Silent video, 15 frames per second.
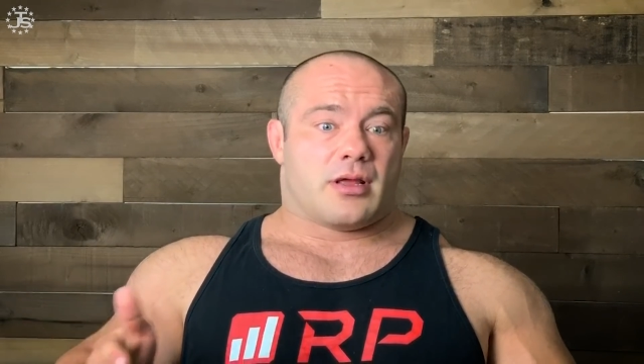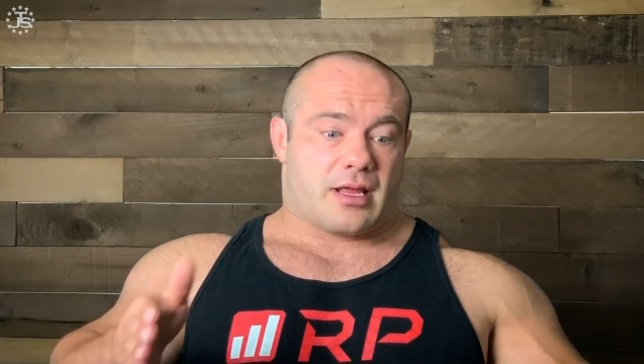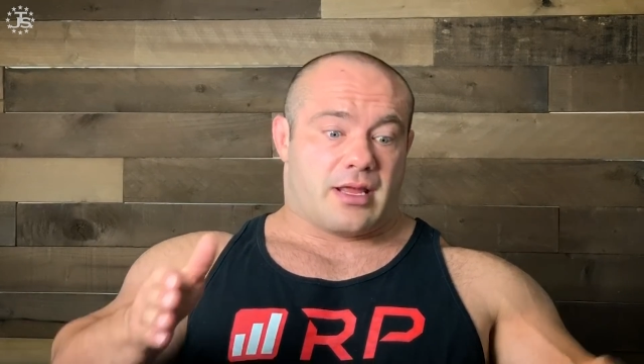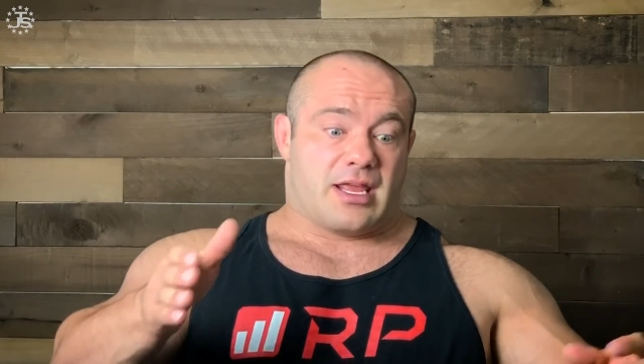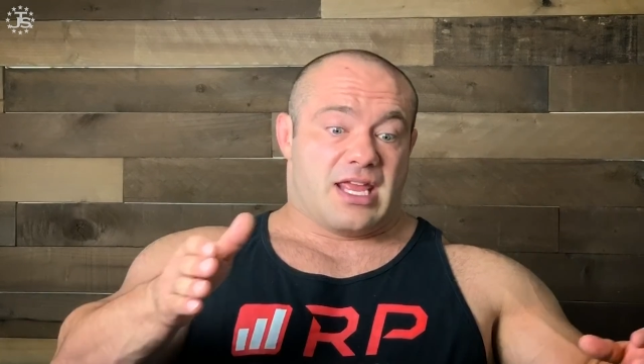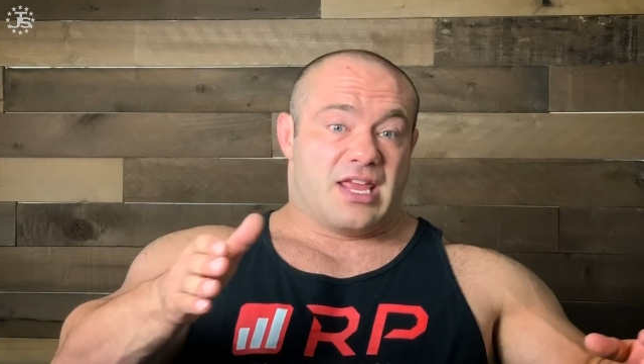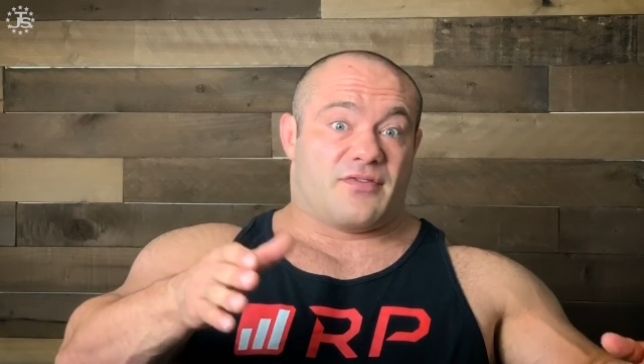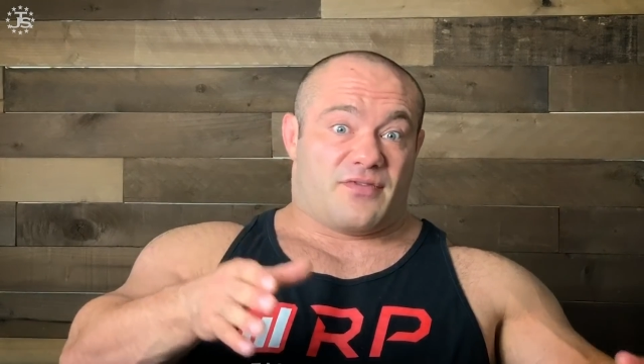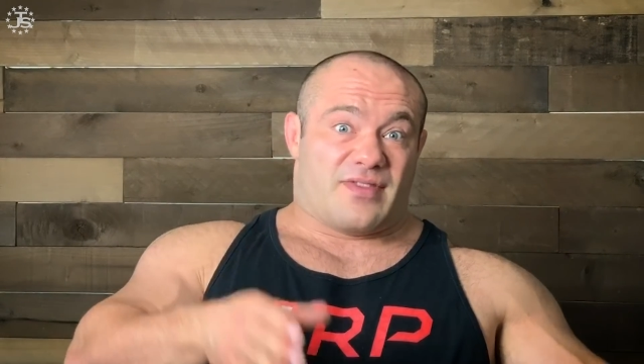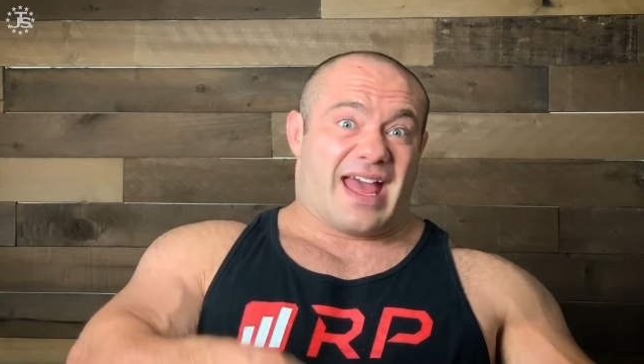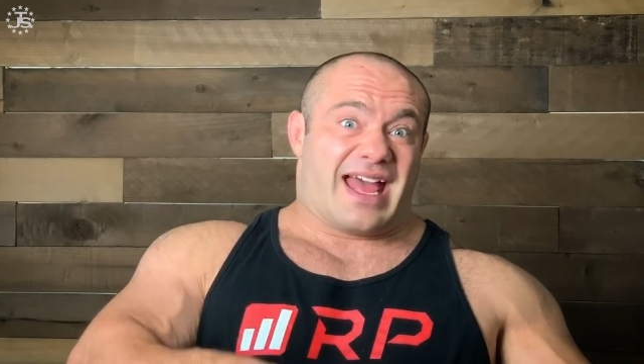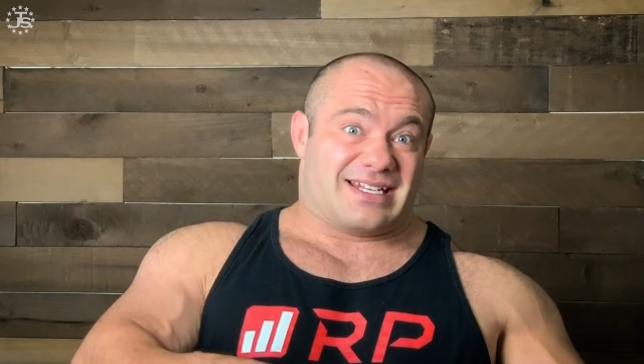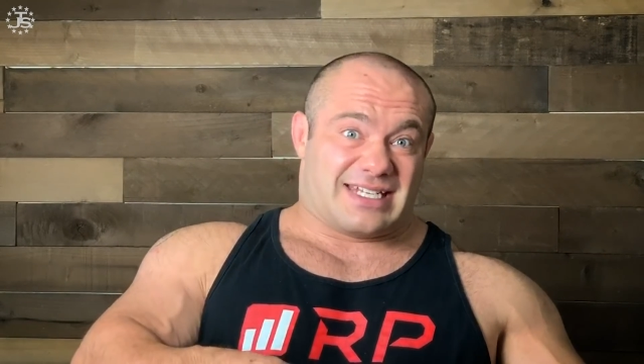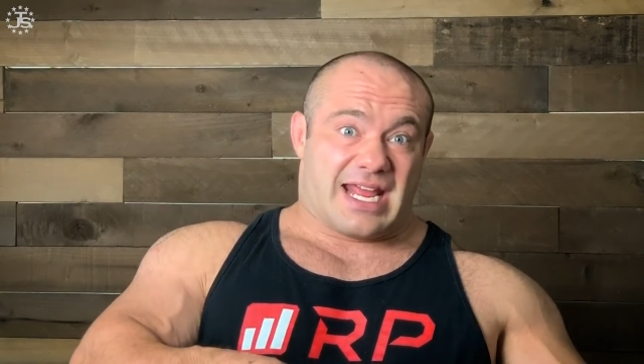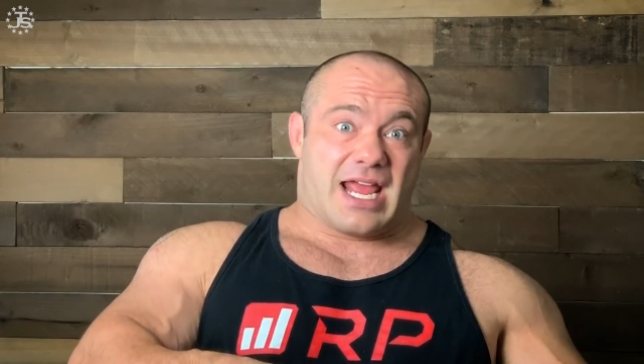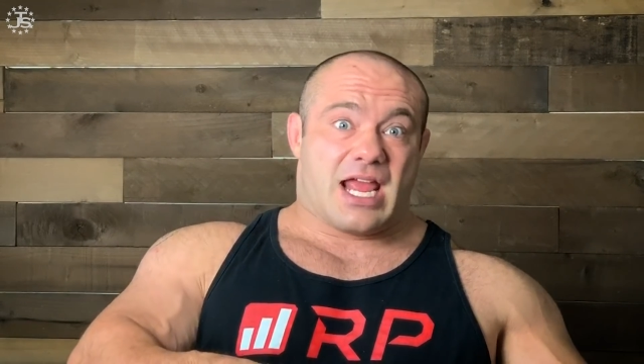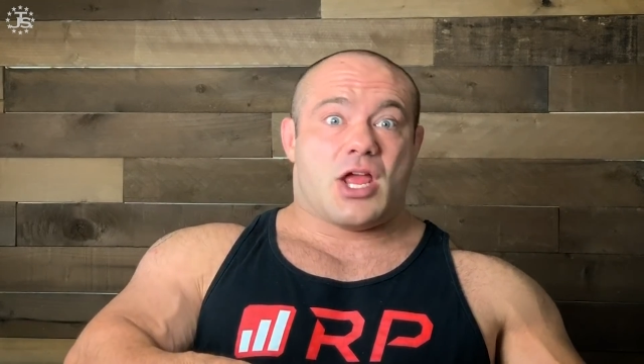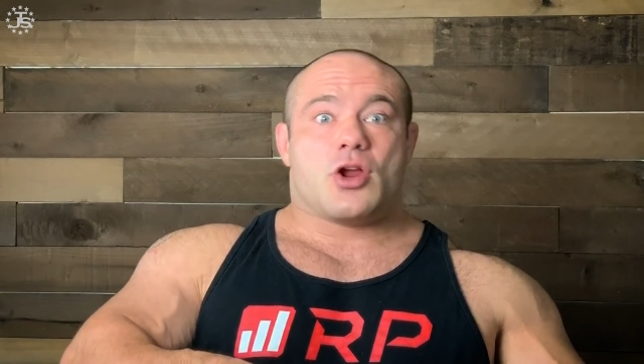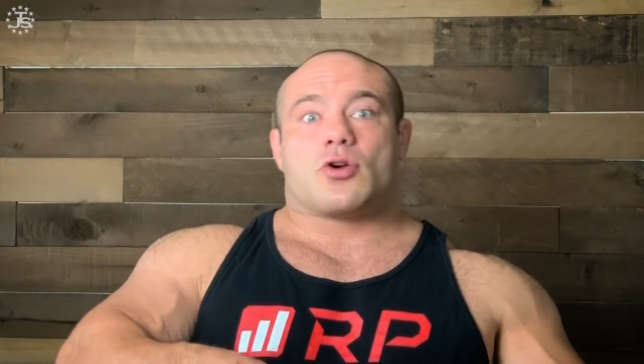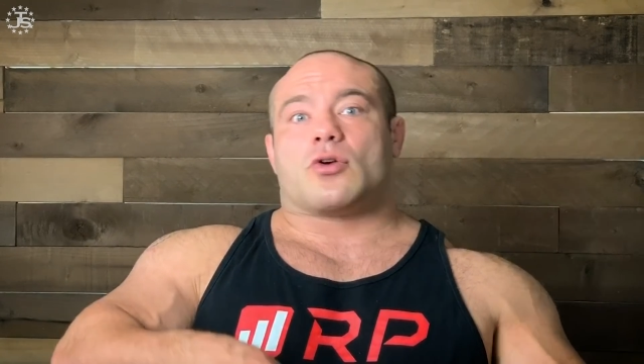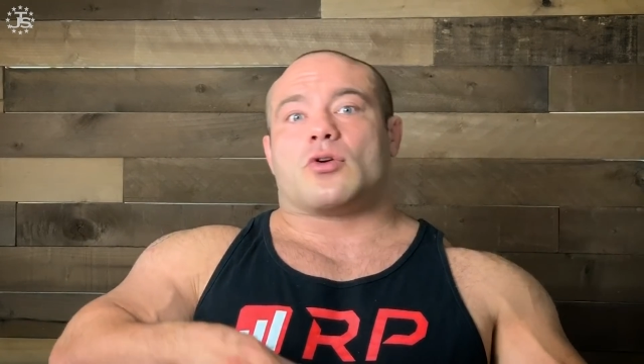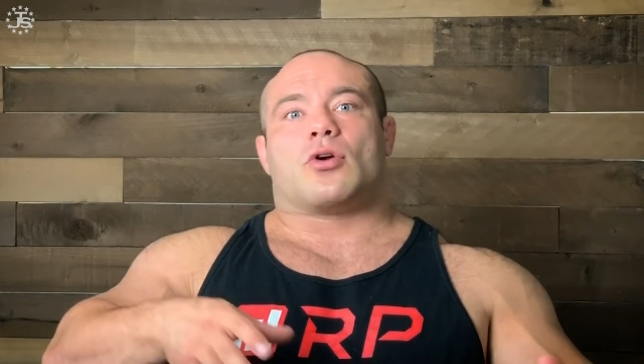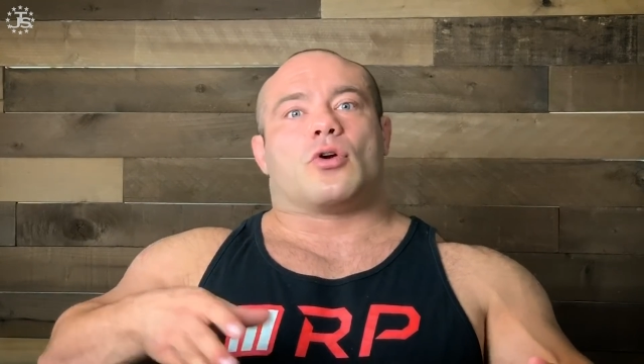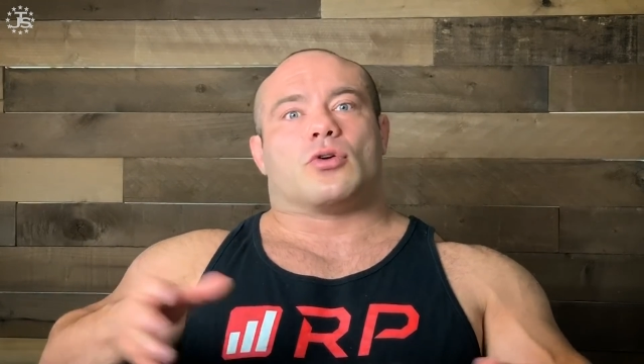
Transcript: if that day or